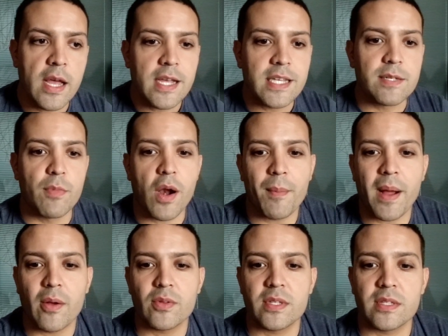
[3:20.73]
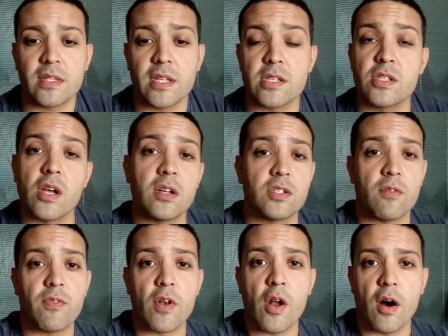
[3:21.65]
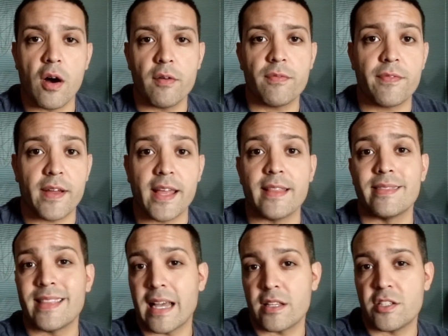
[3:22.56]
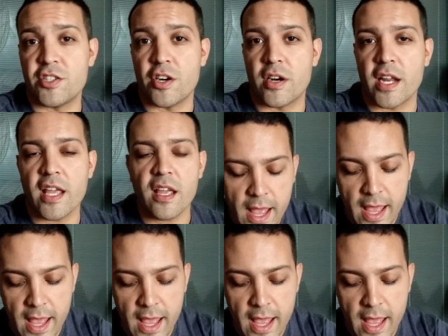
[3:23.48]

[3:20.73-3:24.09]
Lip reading: It's more about the search of love in that journey.